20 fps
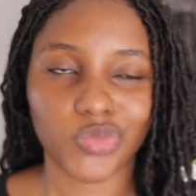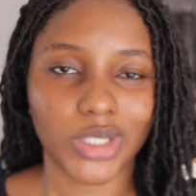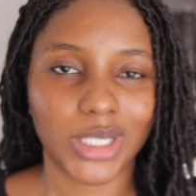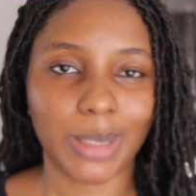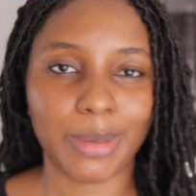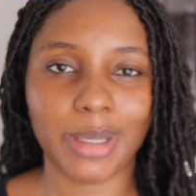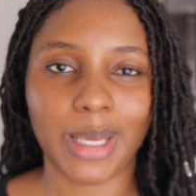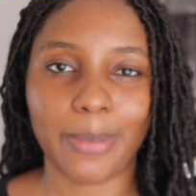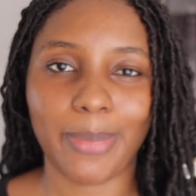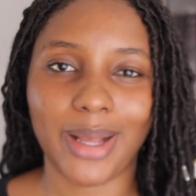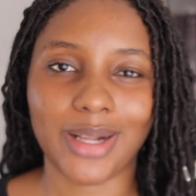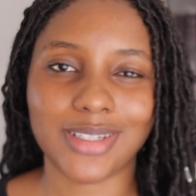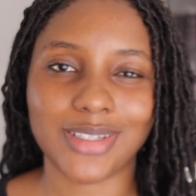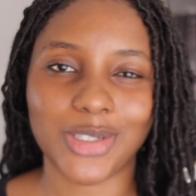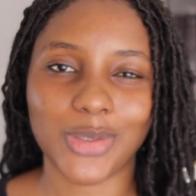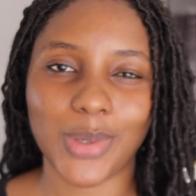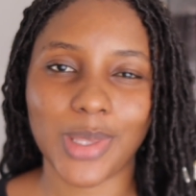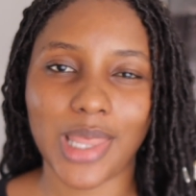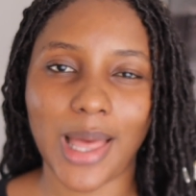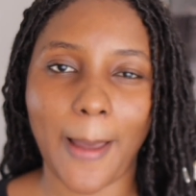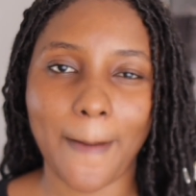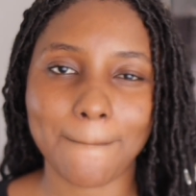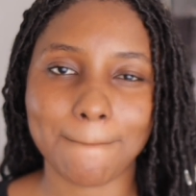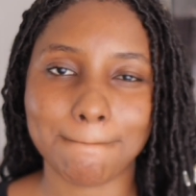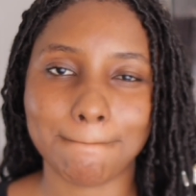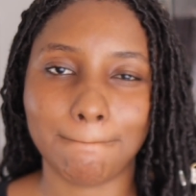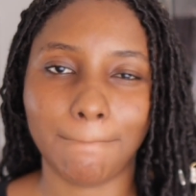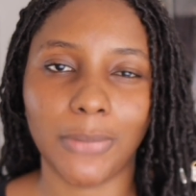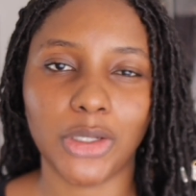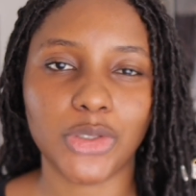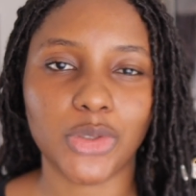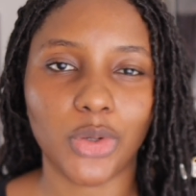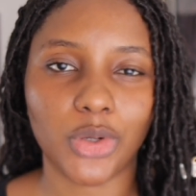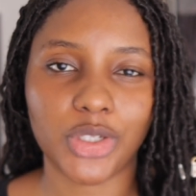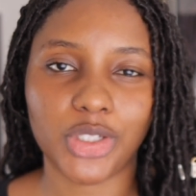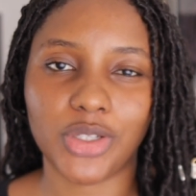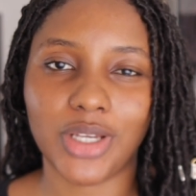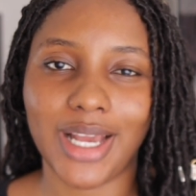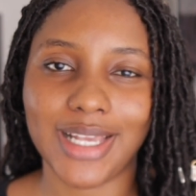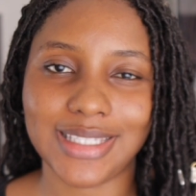let me get back to doing that. Talk
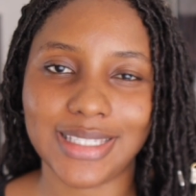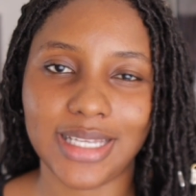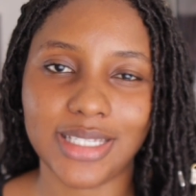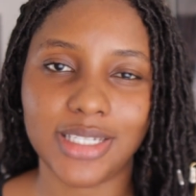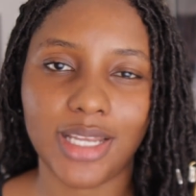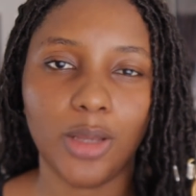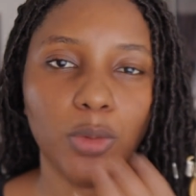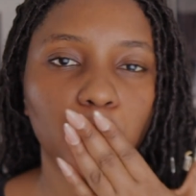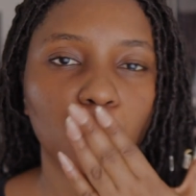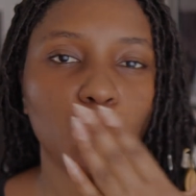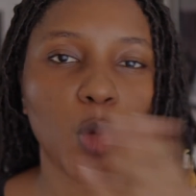to you guys later.